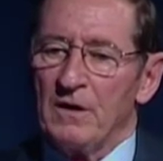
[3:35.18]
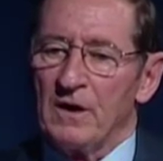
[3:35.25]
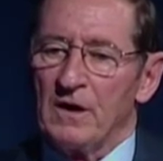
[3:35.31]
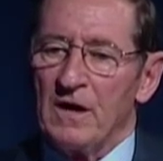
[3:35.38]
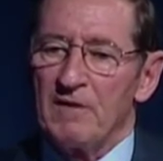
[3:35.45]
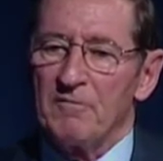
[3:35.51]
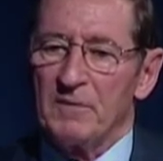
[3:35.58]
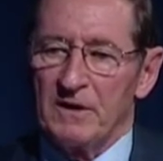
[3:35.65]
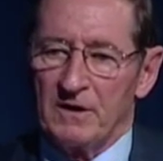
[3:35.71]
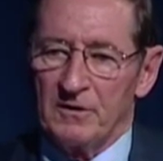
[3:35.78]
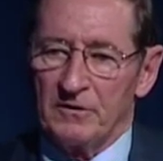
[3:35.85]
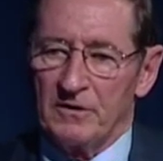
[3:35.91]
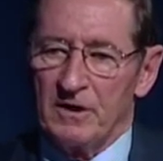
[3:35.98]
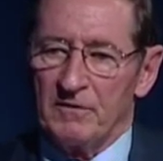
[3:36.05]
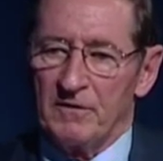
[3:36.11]
government
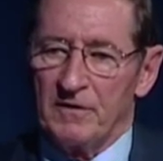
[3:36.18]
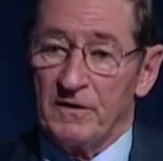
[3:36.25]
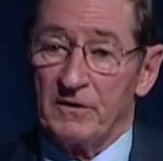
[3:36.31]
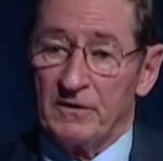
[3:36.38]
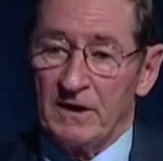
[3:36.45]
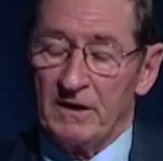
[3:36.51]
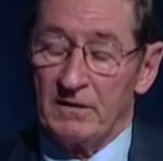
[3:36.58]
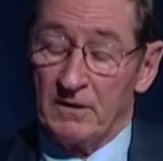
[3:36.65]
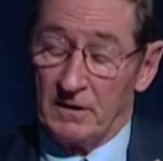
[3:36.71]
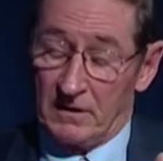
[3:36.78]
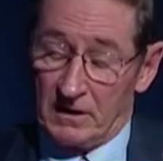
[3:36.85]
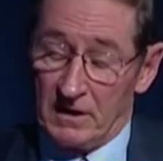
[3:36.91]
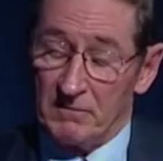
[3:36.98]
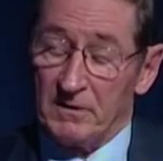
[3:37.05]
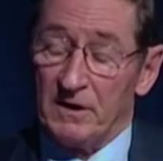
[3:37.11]
has given, the state
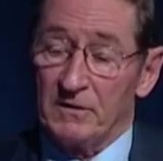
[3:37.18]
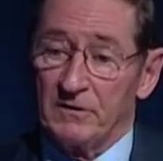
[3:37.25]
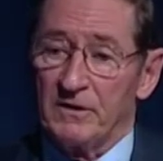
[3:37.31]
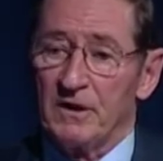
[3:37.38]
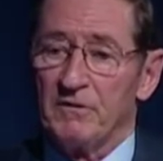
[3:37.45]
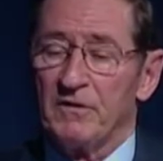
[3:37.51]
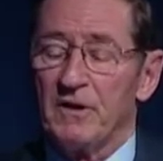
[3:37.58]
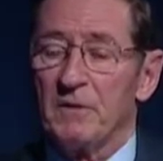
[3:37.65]
government has given